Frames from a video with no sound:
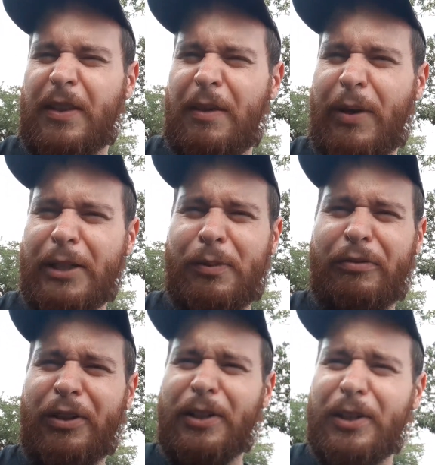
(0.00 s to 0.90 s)
That makes me
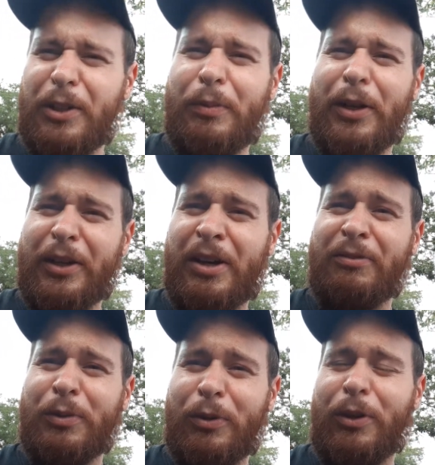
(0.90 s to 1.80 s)
feel a little bit
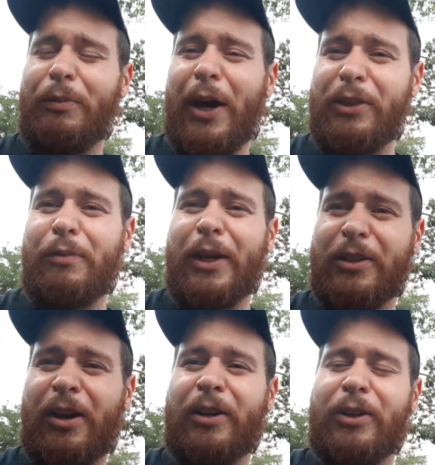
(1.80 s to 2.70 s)
comfortable about the
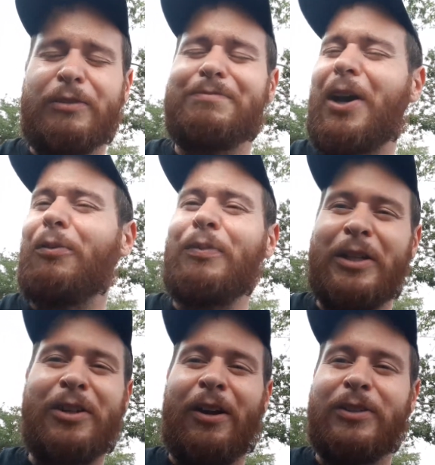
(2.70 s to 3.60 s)
McDonald's, or not
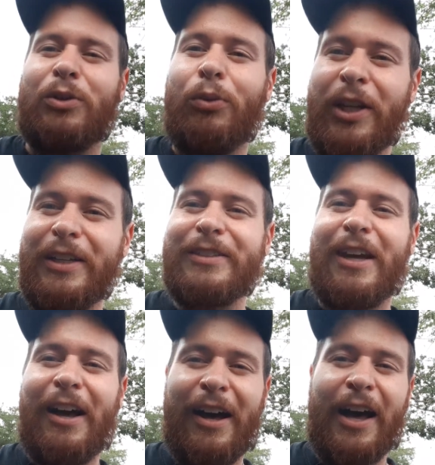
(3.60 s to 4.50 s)
McDonald's, the Wendy's
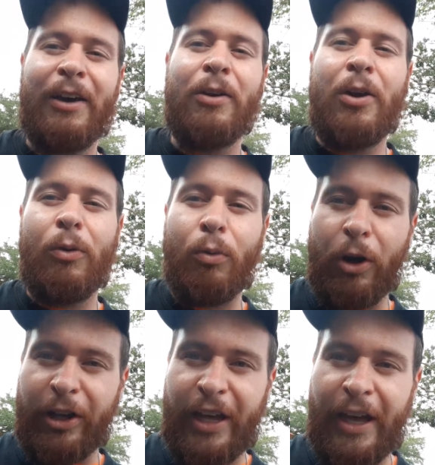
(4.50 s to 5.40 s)
I
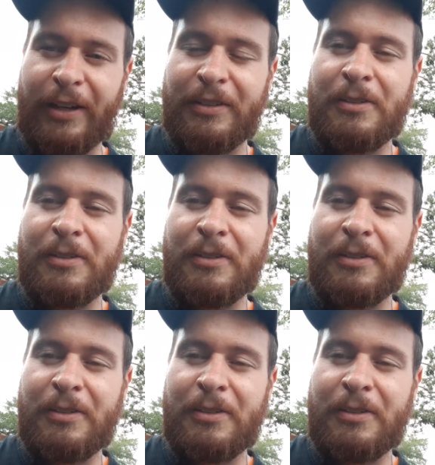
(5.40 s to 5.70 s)
work at